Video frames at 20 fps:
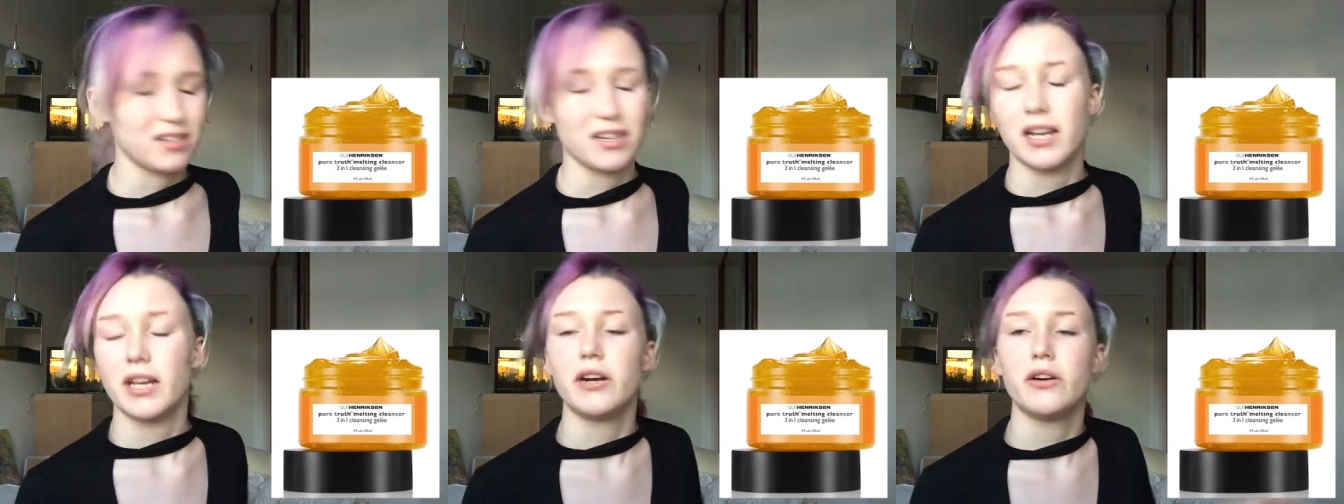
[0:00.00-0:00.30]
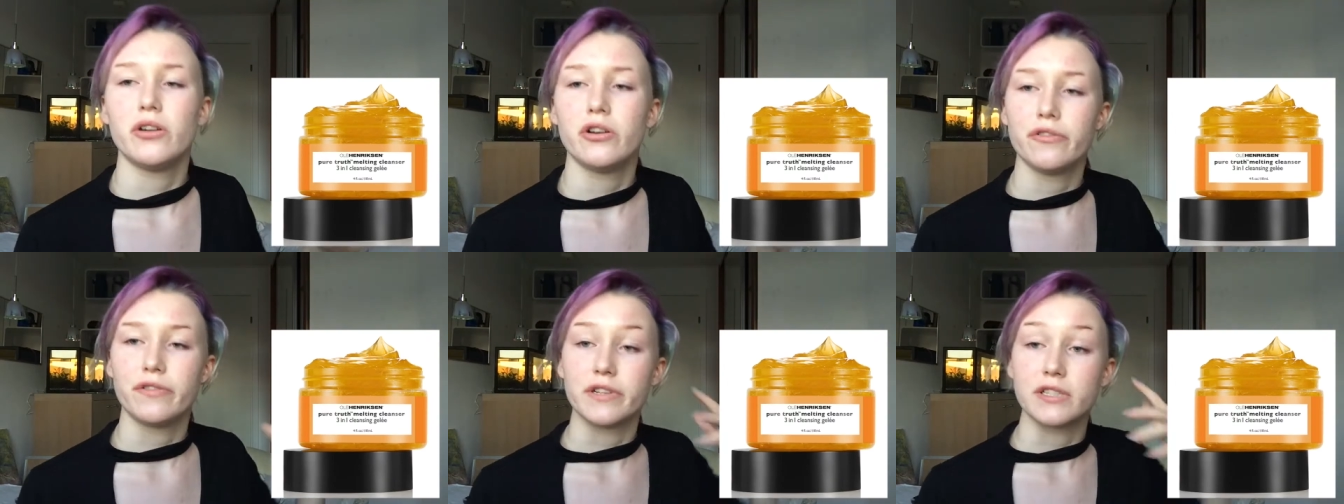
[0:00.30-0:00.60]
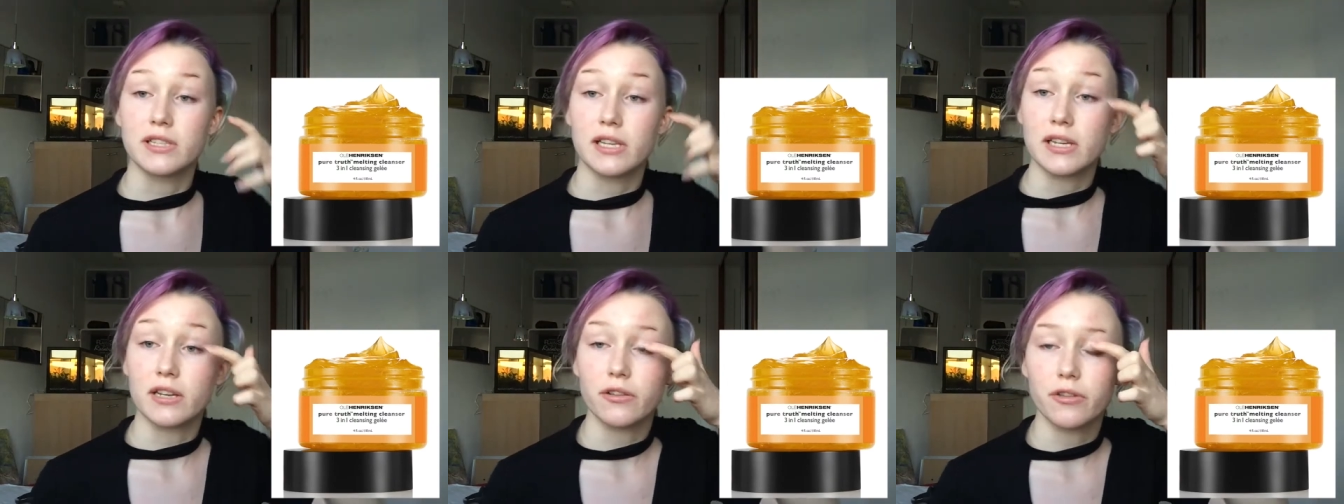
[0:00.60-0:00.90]
I don't know if
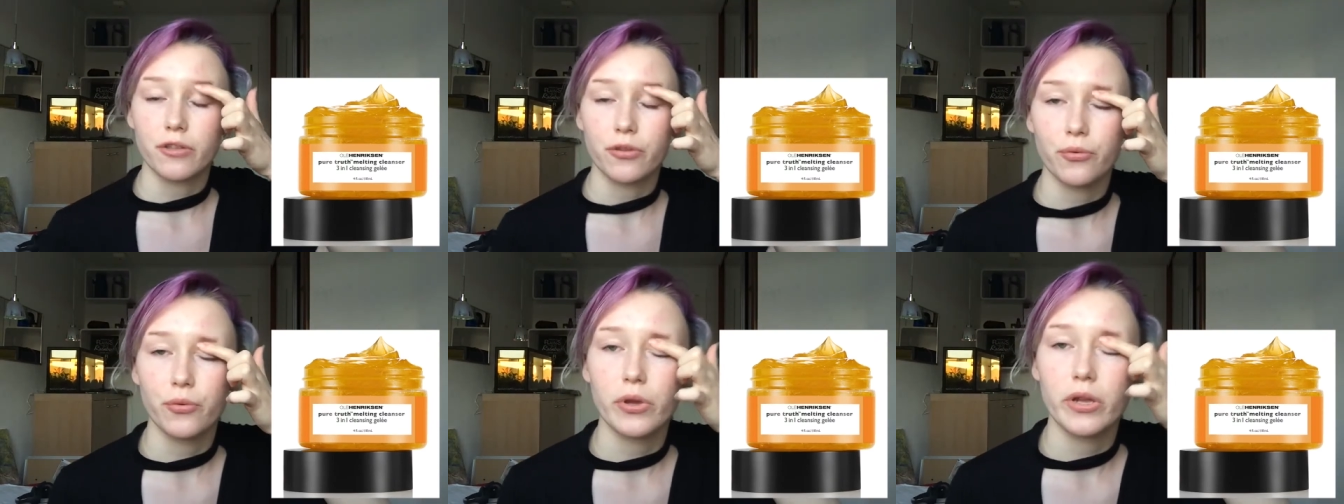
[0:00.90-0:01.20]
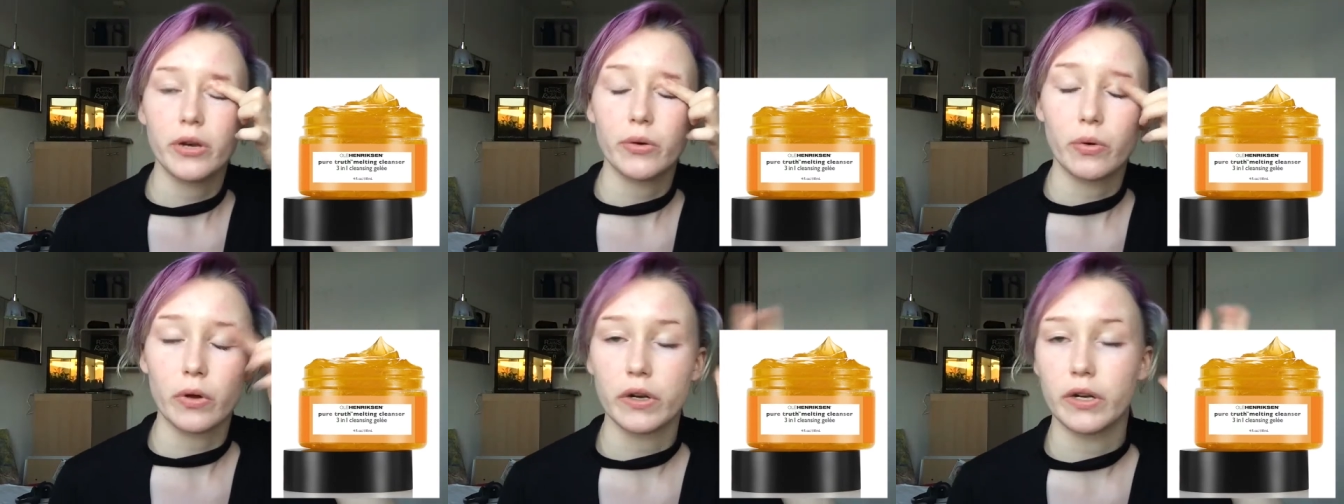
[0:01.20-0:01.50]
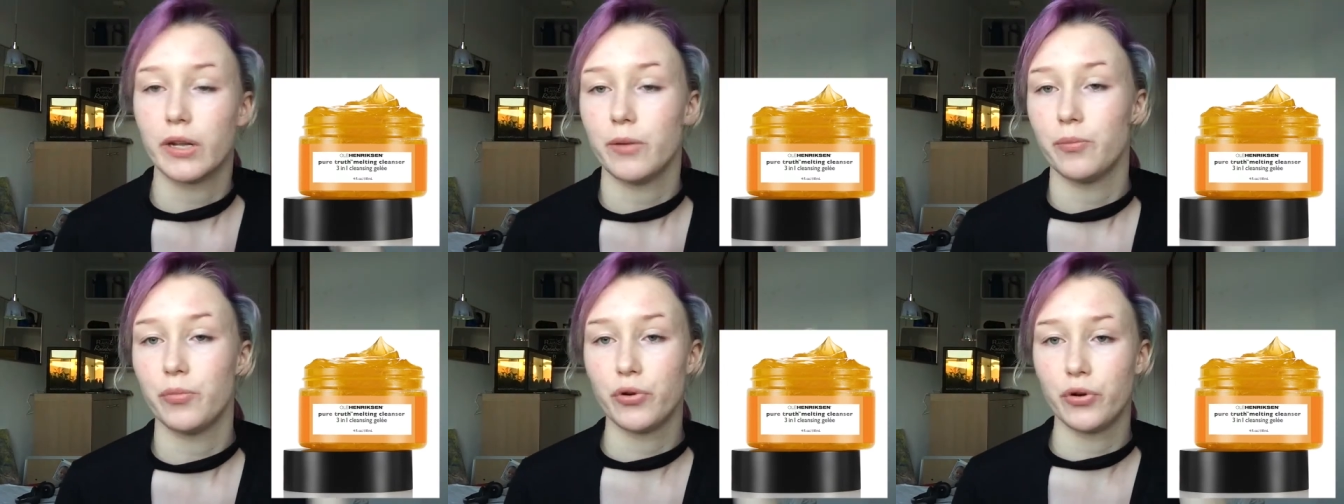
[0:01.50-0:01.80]
it's like a three in one,
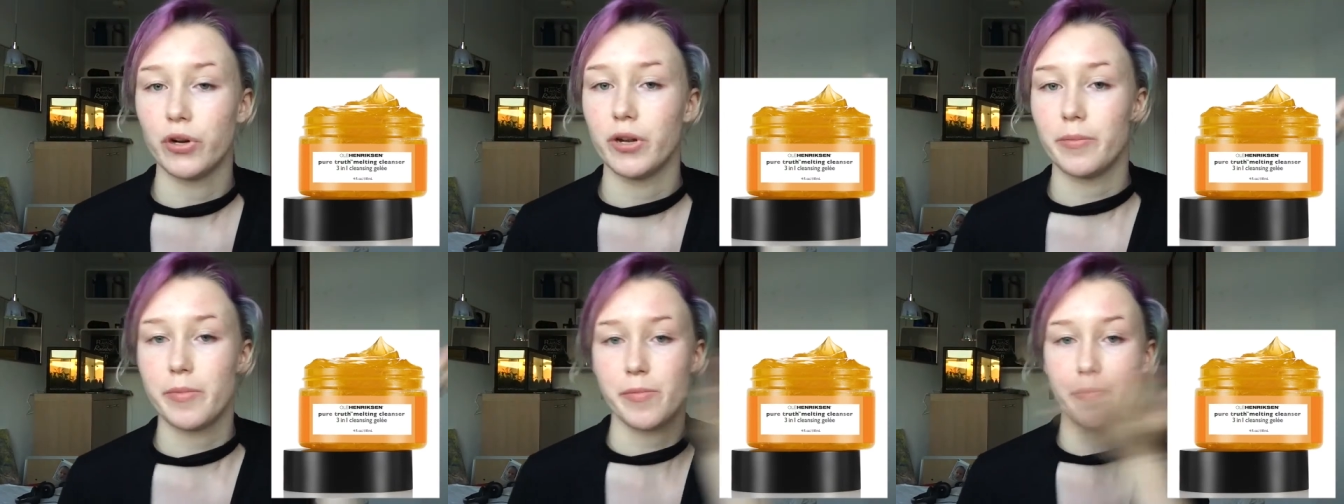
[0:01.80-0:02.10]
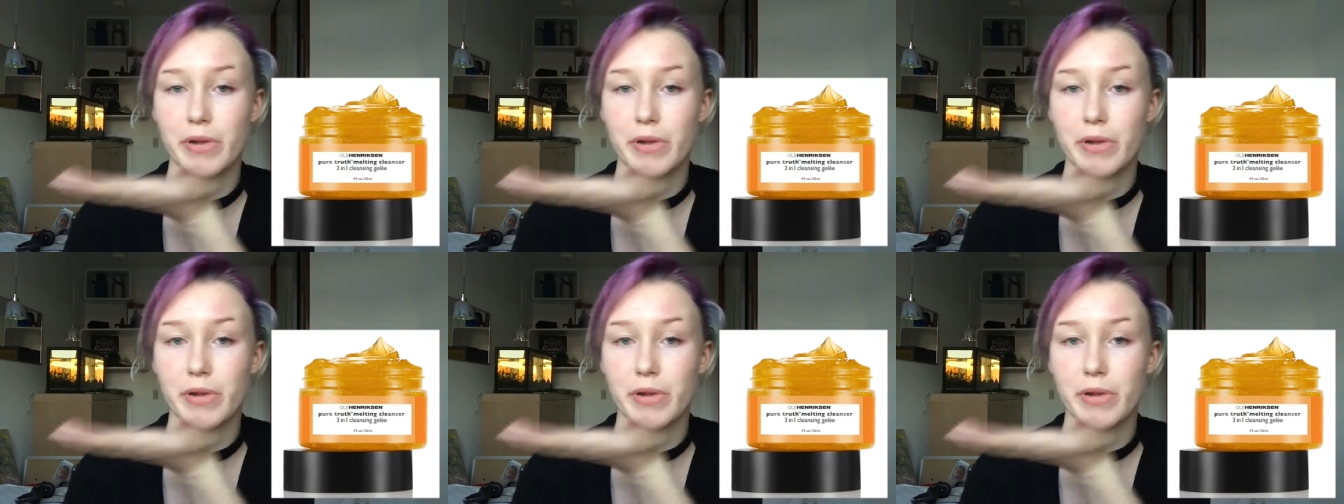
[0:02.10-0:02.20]
I'll put up a